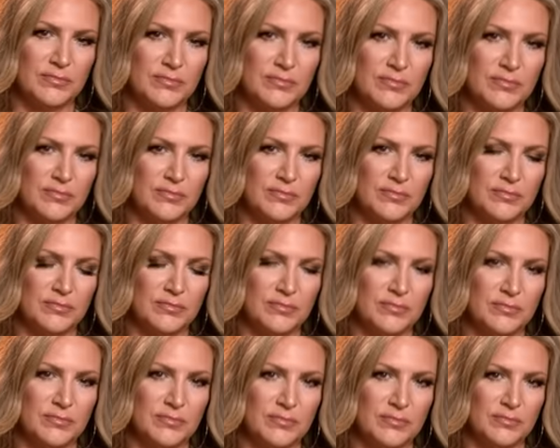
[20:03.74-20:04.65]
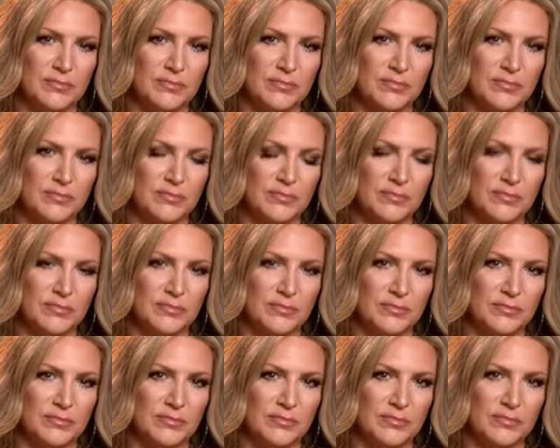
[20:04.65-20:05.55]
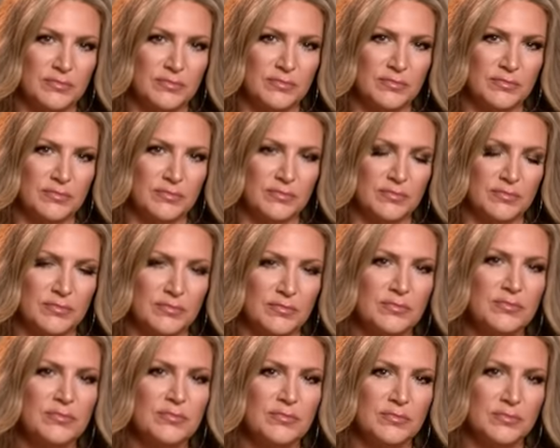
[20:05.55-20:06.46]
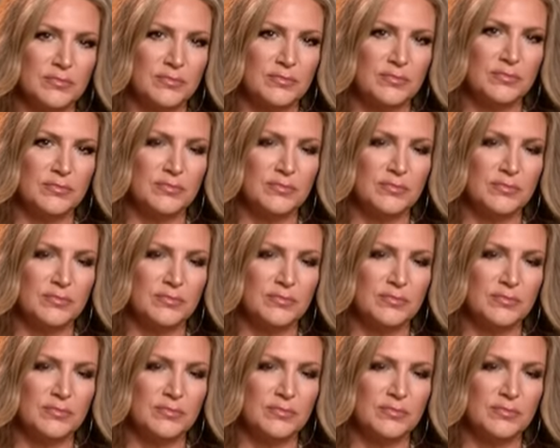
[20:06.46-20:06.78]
[no speech]